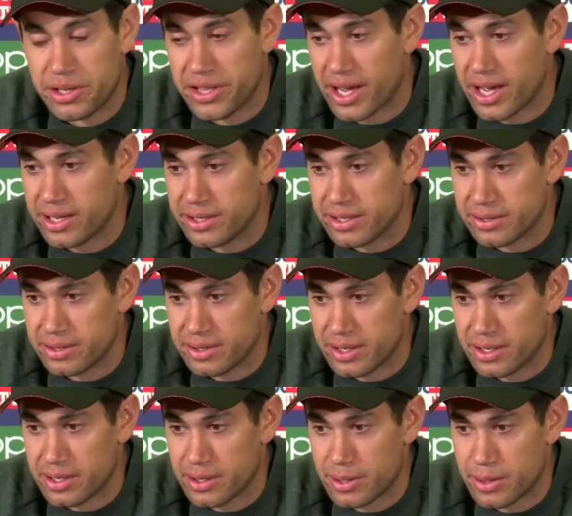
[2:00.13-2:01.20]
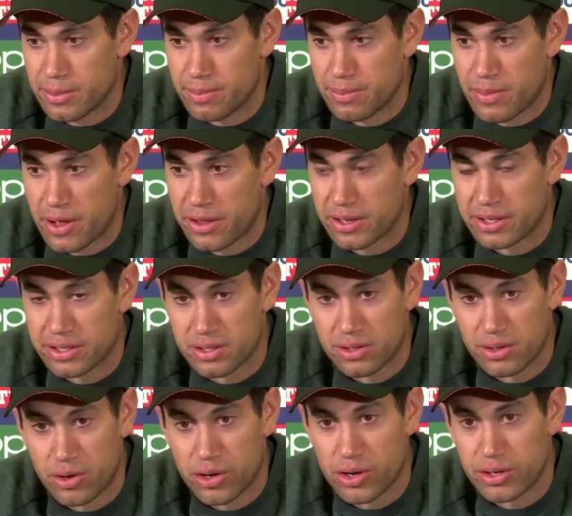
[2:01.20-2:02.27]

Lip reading: the hunt, and I think it's not